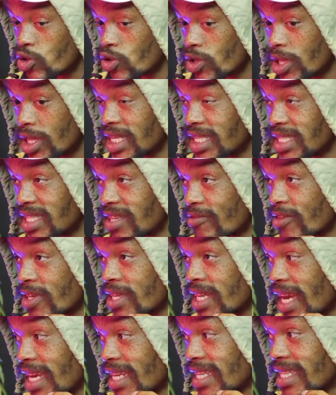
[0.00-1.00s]
that there's
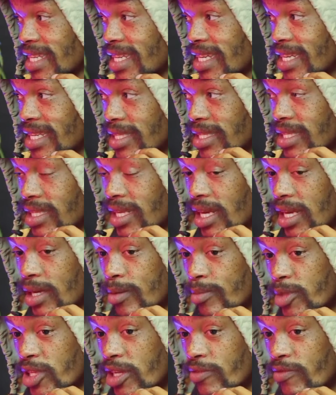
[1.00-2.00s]
different ideas,
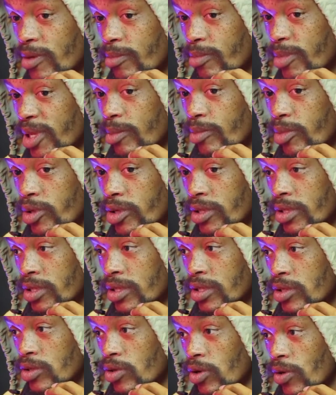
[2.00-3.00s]
different people,
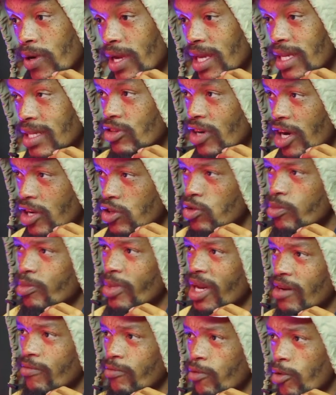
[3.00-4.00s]
and trying to
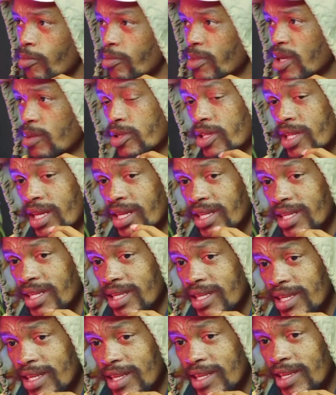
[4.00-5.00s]
platform people that
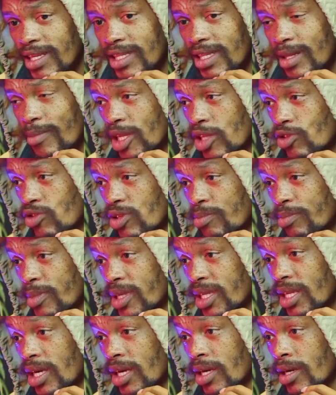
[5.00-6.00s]
the mainstream
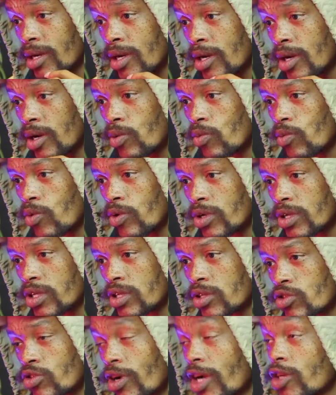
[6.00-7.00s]
media
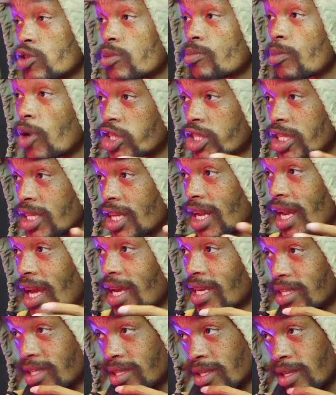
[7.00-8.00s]
would try to
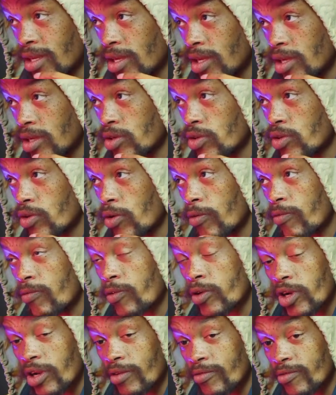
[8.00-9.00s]
marginalize,
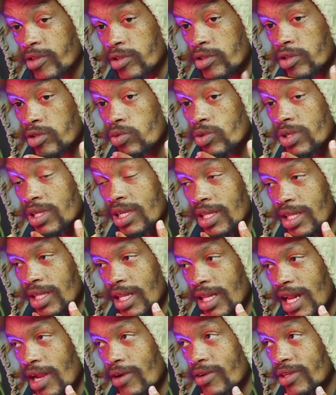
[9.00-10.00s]
for not suiting
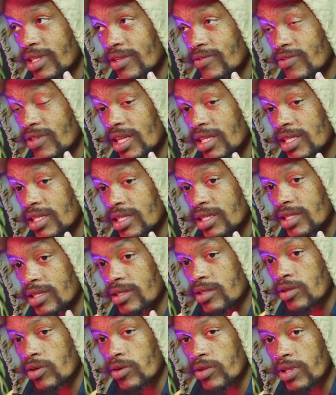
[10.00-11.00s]
the narratives that,
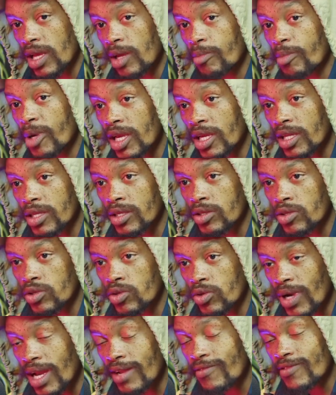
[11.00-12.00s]
they're paid
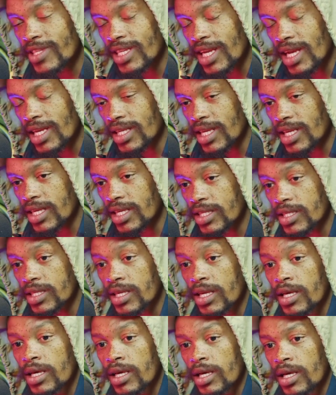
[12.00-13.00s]
to advertise, I guess.
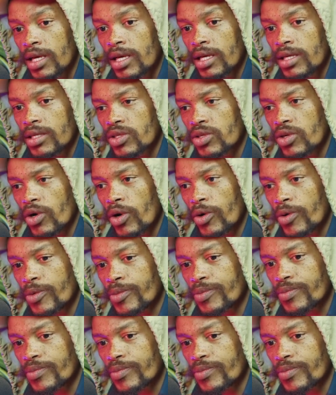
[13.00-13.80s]
So